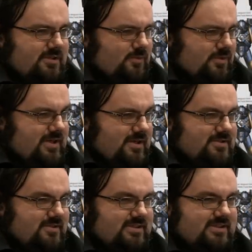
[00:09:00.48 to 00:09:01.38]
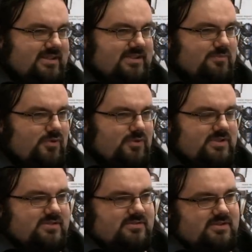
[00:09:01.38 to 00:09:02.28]
what goes on inside its
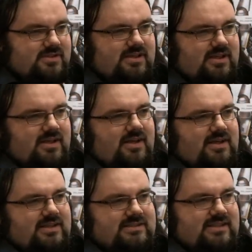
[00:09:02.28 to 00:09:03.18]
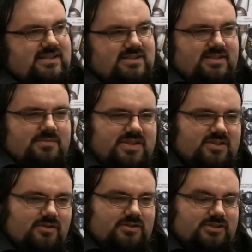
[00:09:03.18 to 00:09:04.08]
borders, or certainly has a tendency to
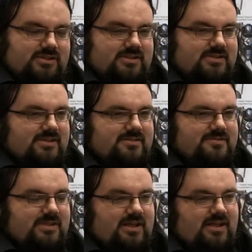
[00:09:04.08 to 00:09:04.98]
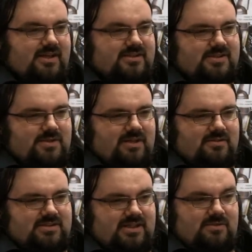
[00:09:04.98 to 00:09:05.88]
mythologise stuff. So I
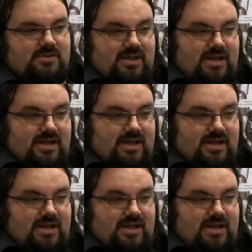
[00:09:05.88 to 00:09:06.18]
got to go, well,